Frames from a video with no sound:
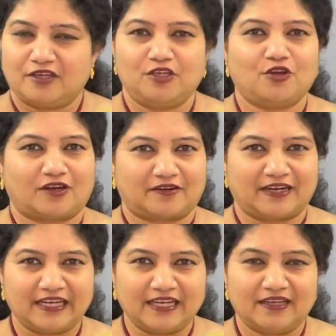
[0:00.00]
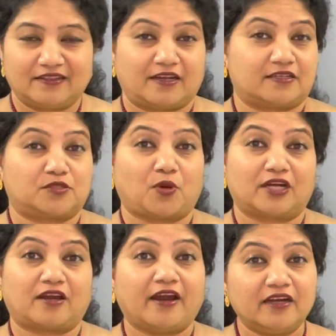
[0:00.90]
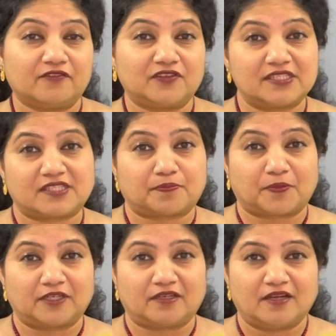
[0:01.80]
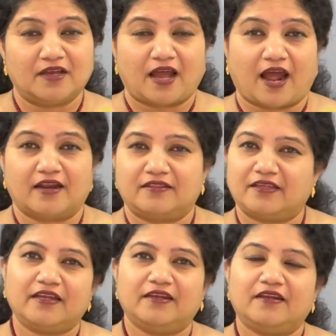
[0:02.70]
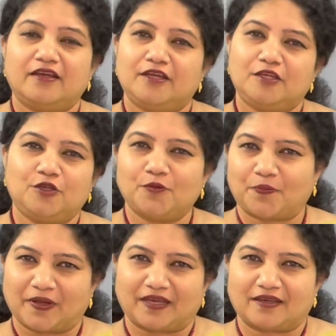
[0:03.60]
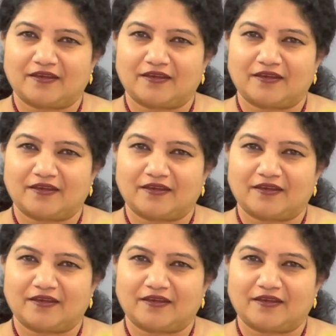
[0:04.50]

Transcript: you are ready. That is one kind of discipline, and then you play.